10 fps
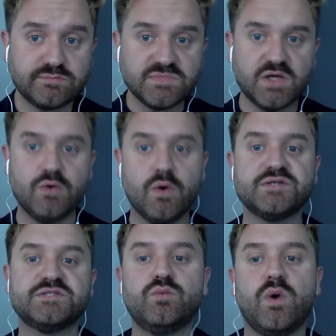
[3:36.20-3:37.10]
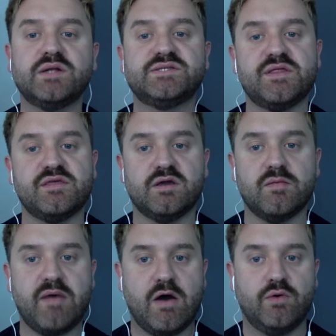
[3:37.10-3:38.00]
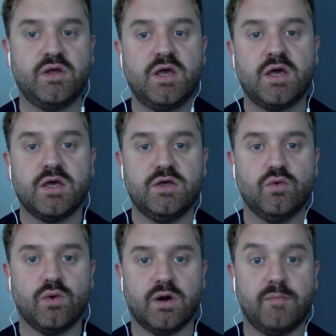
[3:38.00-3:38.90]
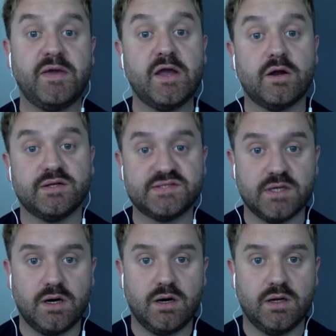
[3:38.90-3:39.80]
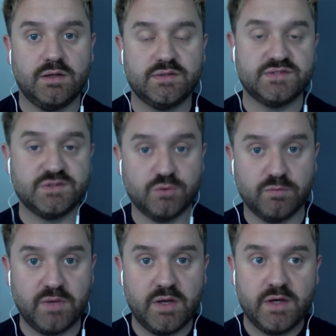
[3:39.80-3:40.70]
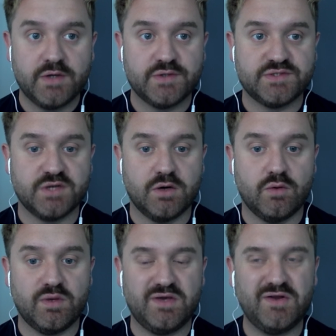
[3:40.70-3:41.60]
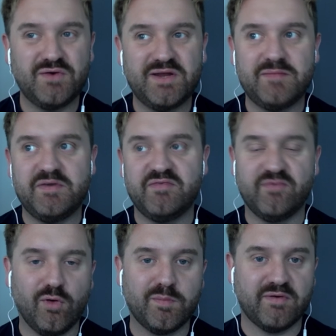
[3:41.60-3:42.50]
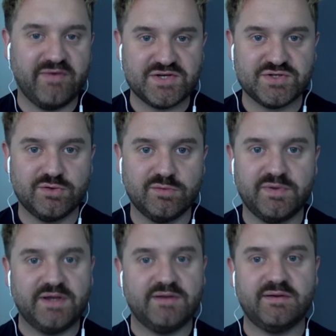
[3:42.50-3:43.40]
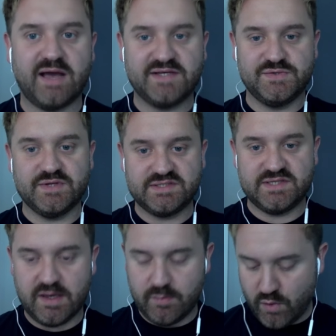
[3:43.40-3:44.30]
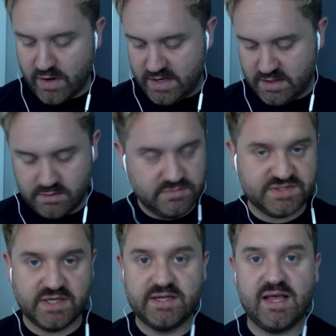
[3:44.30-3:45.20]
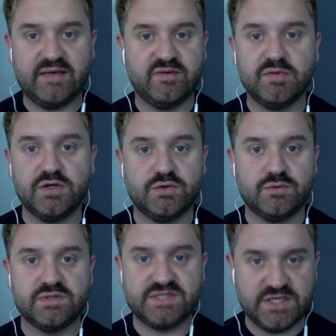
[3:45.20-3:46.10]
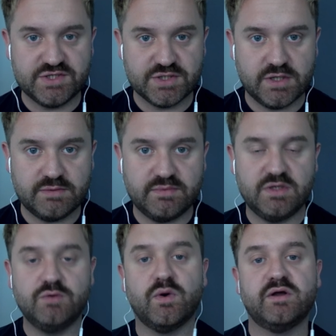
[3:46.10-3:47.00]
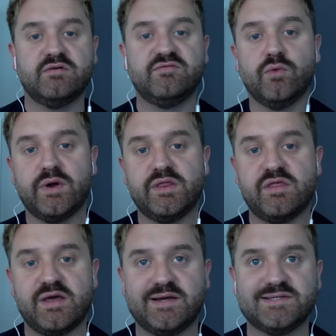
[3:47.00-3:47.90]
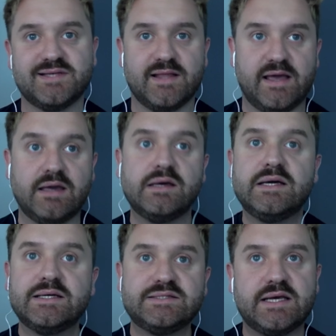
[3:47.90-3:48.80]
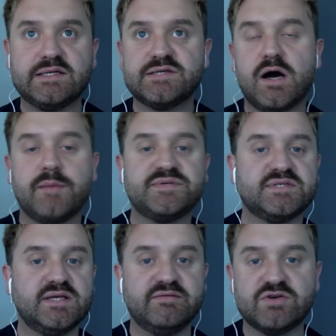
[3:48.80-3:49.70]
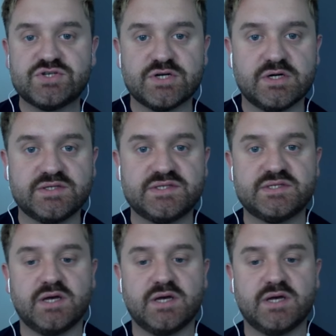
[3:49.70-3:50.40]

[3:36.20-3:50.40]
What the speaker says: You also want to think about your appearance on Zoom. So you don't need to be full professional, but as you can see, I'm wearing just a navy blue t-shirt. You want to avoid things like tank tops, sleeveless shirts,